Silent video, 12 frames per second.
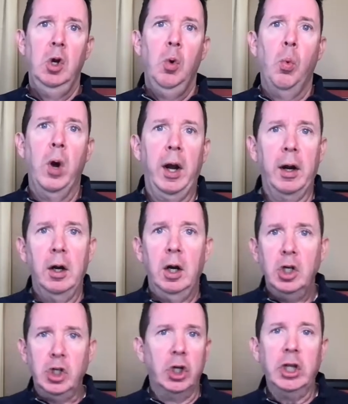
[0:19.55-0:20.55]
where
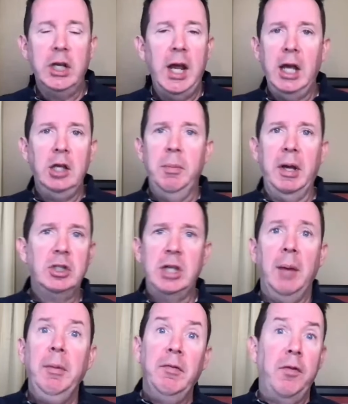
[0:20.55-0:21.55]
during the day you may say, I'm
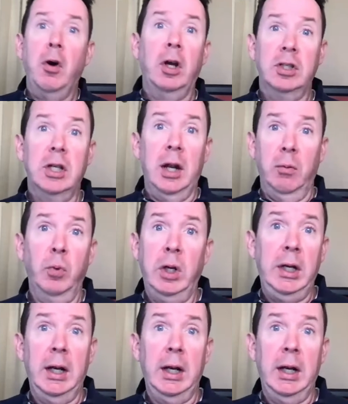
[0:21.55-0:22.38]
going to focus in on reading,